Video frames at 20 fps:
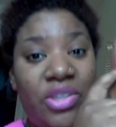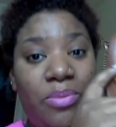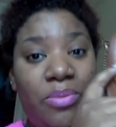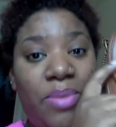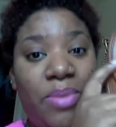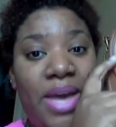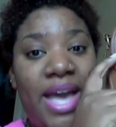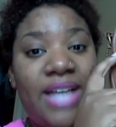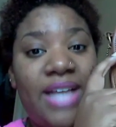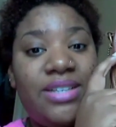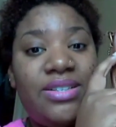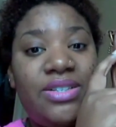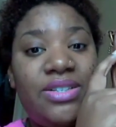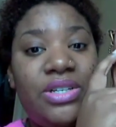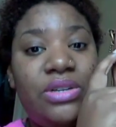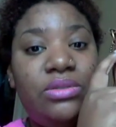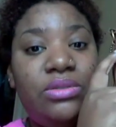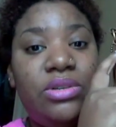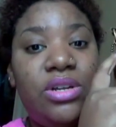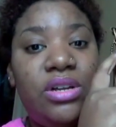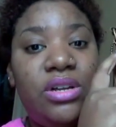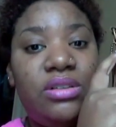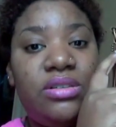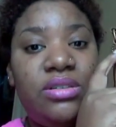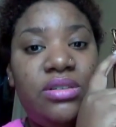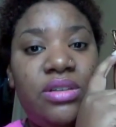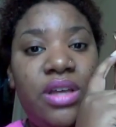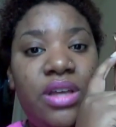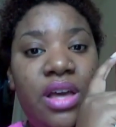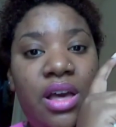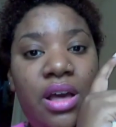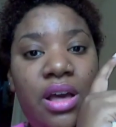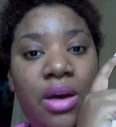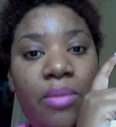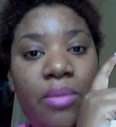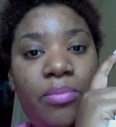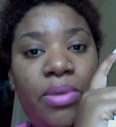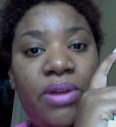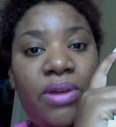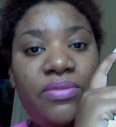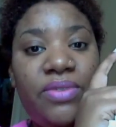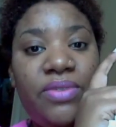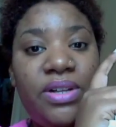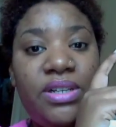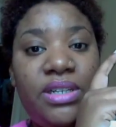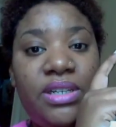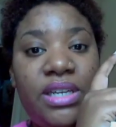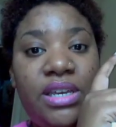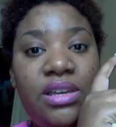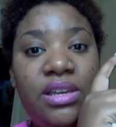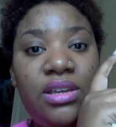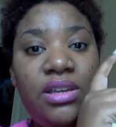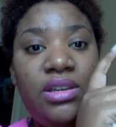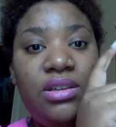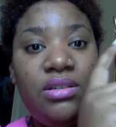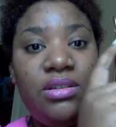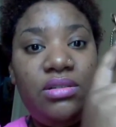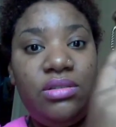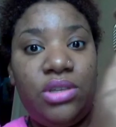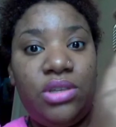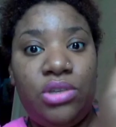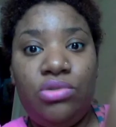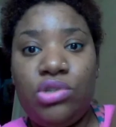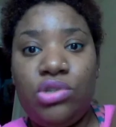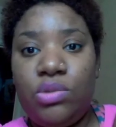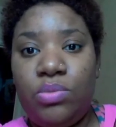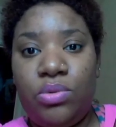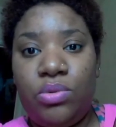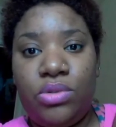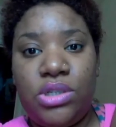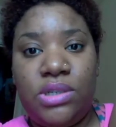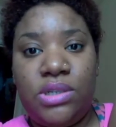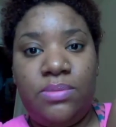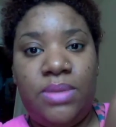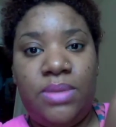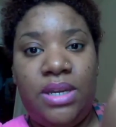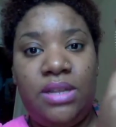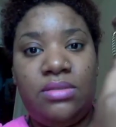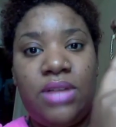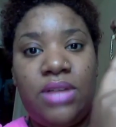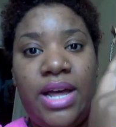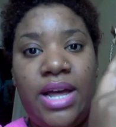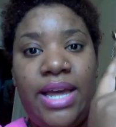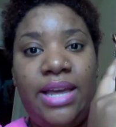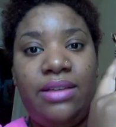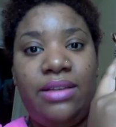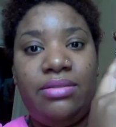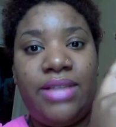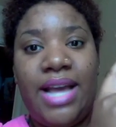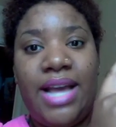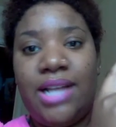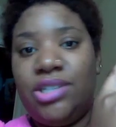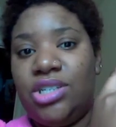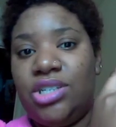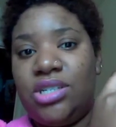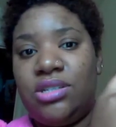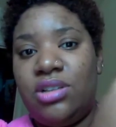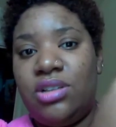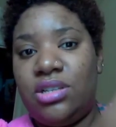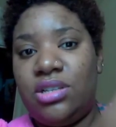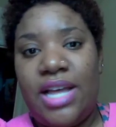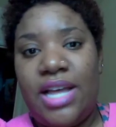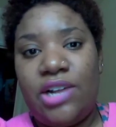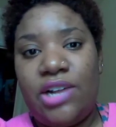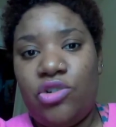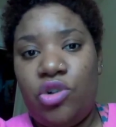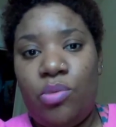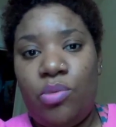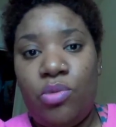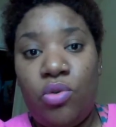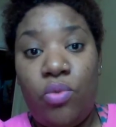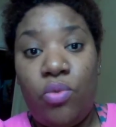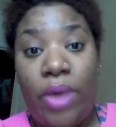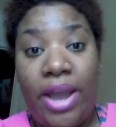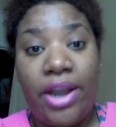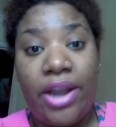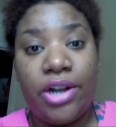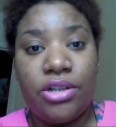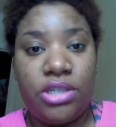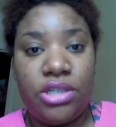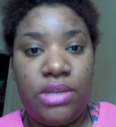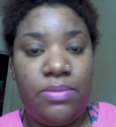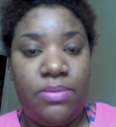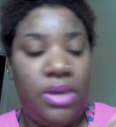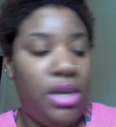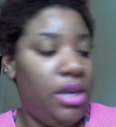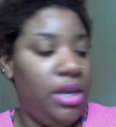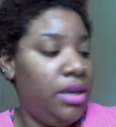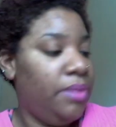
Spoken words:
The bag still looks perfectly usable to me. Like that just looks like normal wear to me.